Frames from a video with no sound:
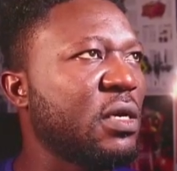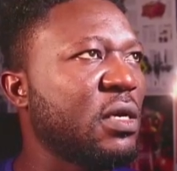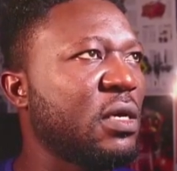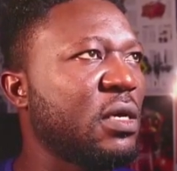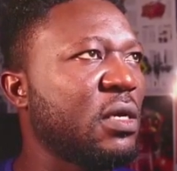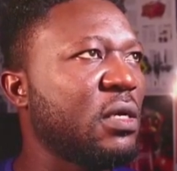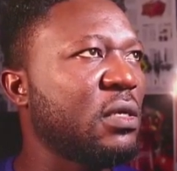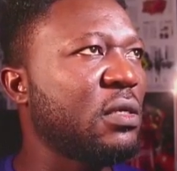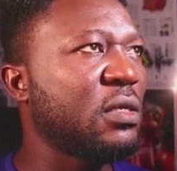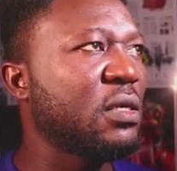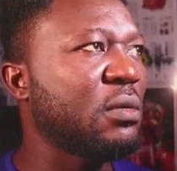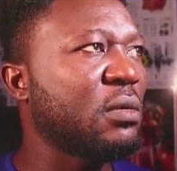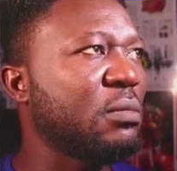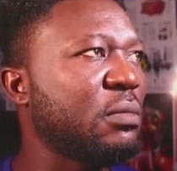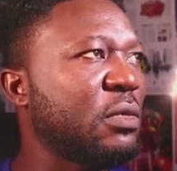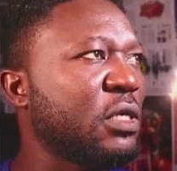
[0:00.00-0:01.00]
and
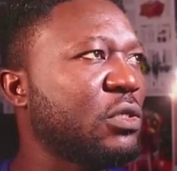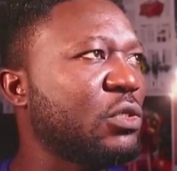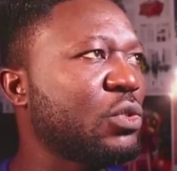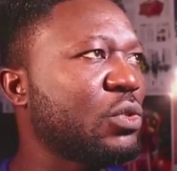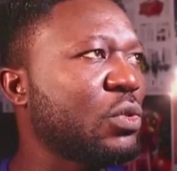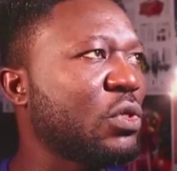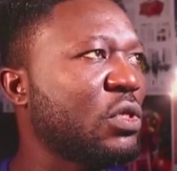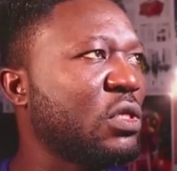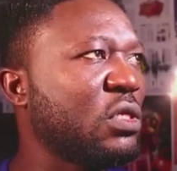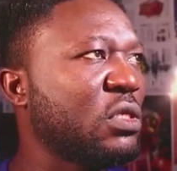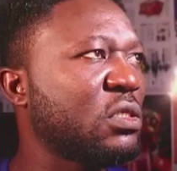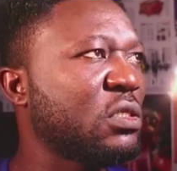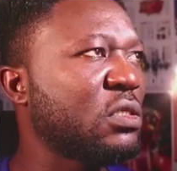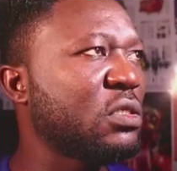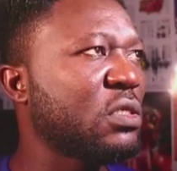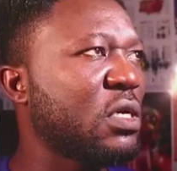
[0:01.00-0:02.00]
make sure
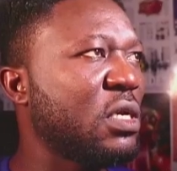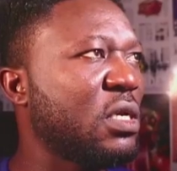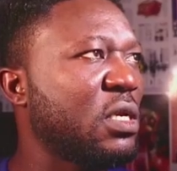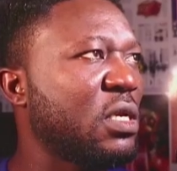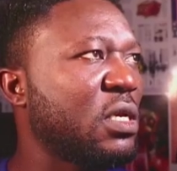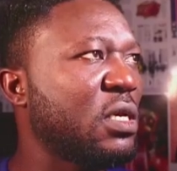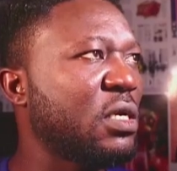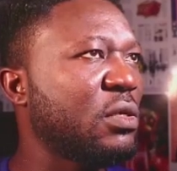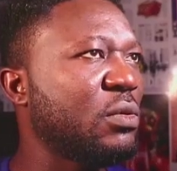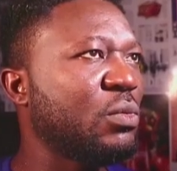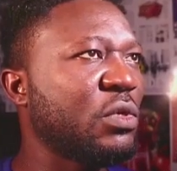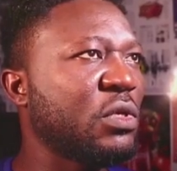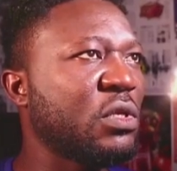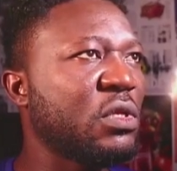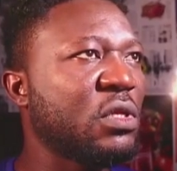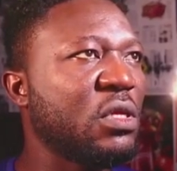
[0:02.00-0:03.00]
this align
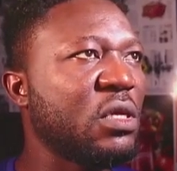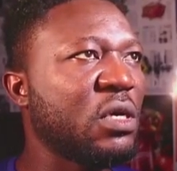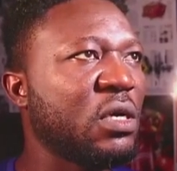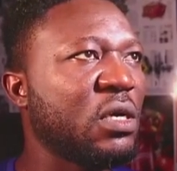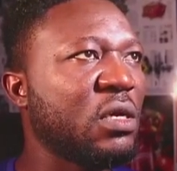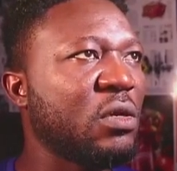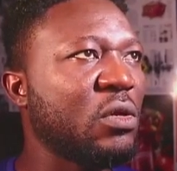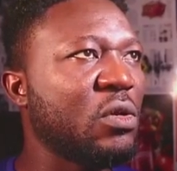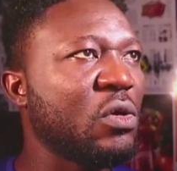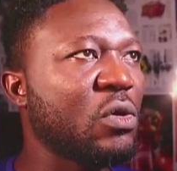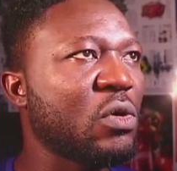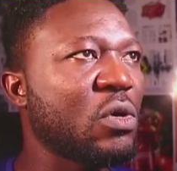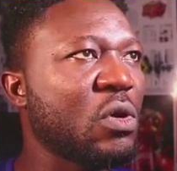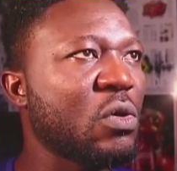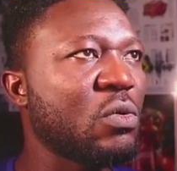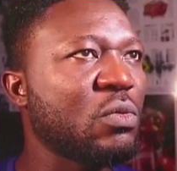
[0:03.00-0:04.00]
with the
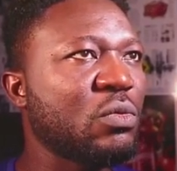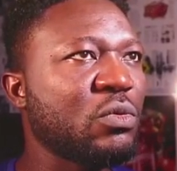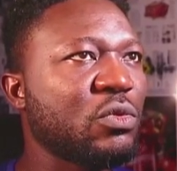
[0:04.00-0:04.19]
logo.